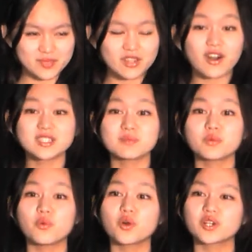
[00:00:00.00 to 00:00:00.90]
They called him
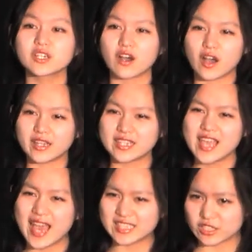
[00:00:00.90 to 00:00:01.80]
the war god,
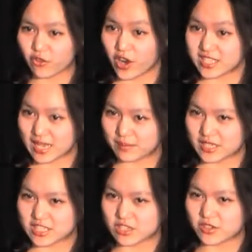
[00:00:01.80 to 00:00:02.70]
and as far as I'm
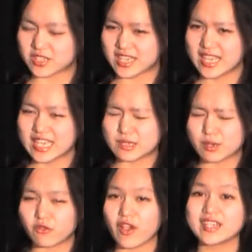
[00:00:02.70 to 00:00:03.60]
concerned, he's
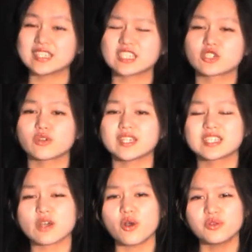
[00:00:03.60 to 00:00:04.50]
been fighting to create
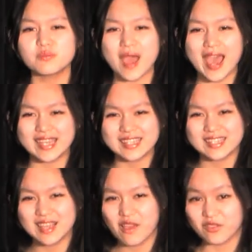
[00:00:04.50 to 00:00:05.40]
his own path
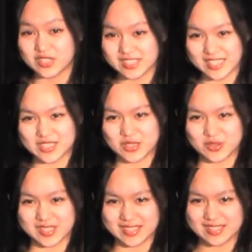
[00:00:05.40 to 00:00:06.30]
for centuries.